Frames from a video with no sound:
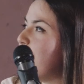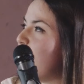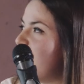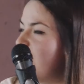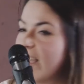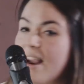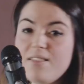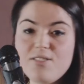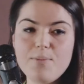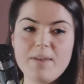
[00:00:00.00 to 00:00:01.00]
But there are
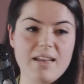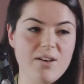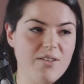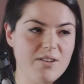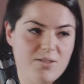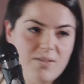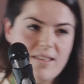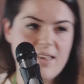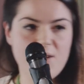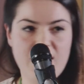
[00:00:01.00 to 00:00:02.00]
so many other tools
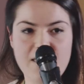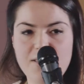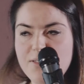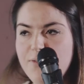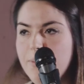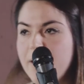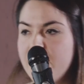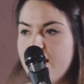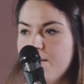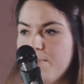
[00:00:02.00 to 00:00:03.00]
that you can use for
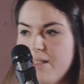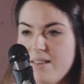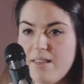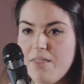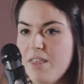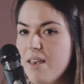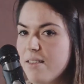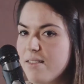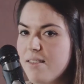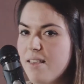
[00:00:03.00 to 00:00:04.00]
making pleasant
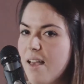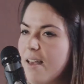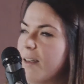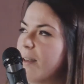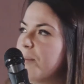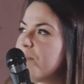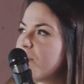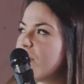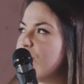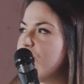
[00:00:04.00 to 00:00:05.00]
things,
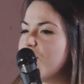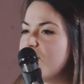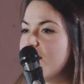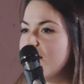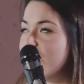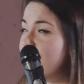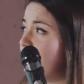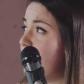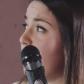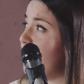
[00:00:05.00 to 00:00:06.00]

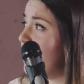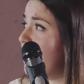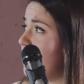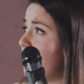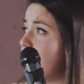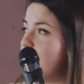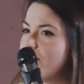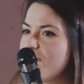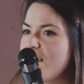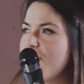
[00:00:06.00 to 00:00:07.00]
for feeling
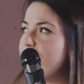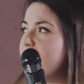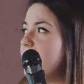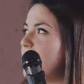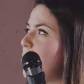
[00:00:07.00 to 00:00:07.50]
safer in this